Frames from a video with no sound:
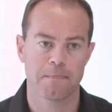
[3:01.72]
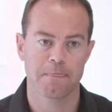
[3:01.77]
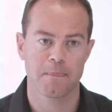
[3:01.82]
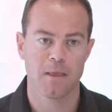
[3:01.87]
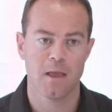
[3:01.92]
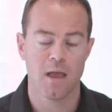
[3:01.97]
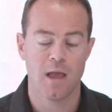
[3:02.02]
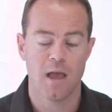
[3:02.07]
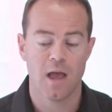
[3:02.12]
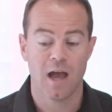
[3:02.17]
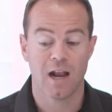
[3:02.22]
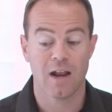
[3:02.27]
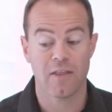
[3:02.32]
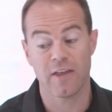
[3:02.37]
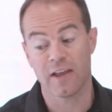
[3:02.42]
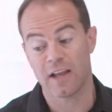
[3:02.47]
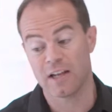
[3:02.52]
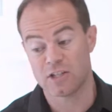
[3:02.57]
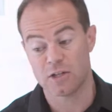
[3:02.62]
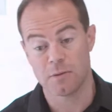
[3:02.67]
And I
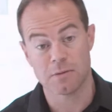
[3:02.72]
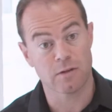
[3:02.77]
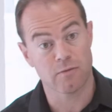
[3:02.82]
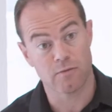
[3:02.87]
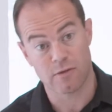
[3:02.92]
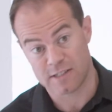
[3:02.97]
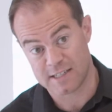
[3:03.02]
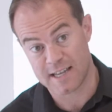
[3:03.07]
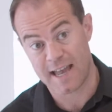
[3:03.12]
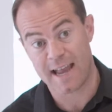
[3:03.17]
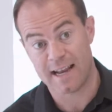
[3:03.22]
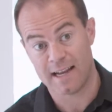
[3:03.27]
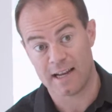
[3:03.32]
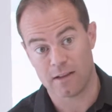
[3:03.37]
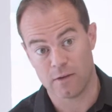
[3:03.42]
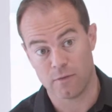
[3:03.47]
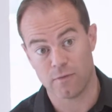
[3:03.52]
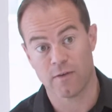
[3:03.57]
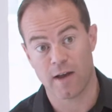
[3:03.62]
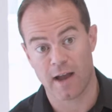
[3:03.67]
think in terms of
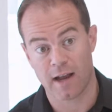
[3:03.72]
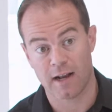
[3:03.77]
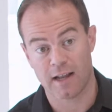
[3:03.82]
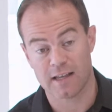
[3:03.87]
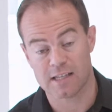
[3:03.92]
retaining, the final